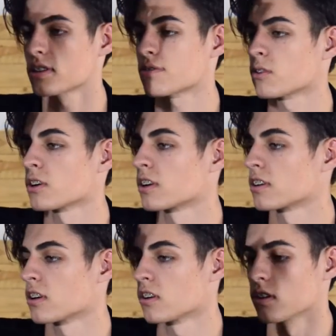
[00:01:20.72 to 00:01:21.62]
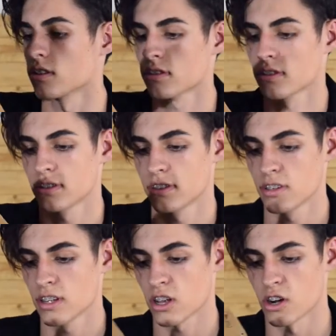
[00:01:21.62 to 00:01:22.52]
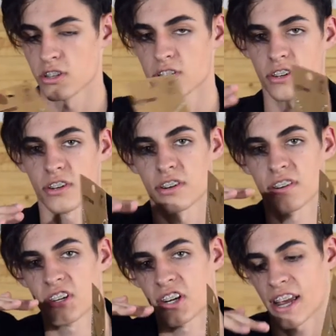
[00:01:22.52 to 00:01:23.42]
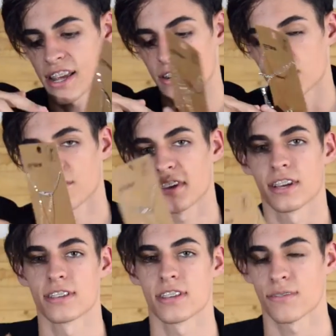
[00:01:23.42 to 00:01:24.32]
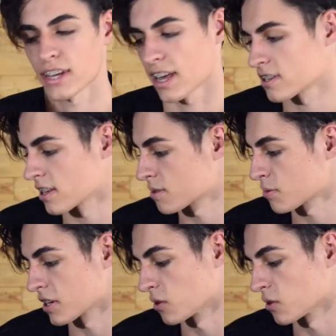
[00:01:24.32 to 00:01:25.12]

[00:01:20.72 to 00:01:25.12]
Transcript: is for a girl. Goes on her, her hand and her finger and stuff like that, so that's pretty